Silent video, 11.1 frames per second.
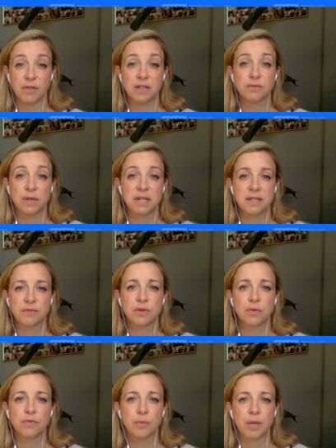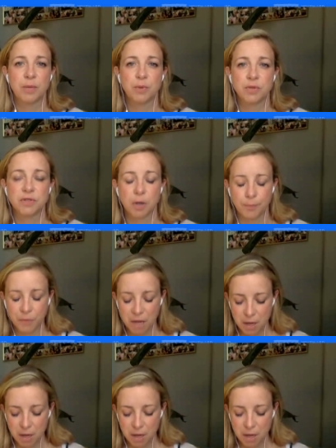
gets really difficult for people. So,